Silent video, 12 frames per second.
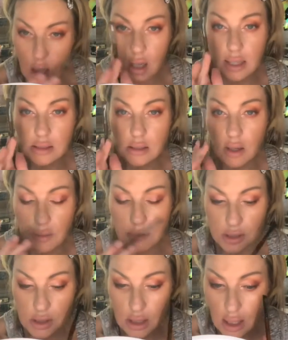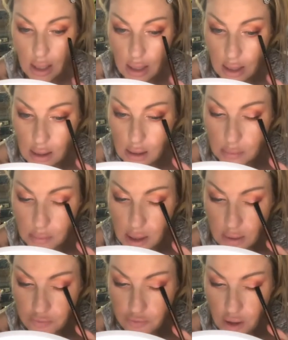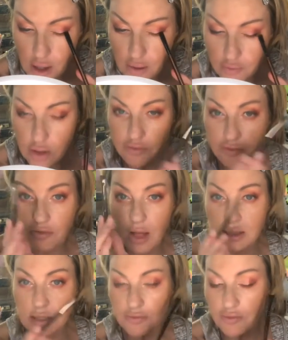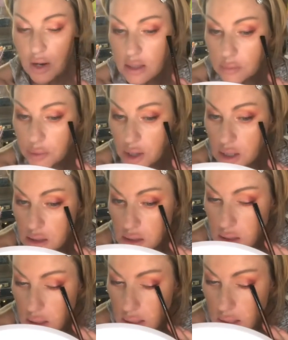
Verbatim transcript: All right, so I'm using a Makeup Forever flat definer brush,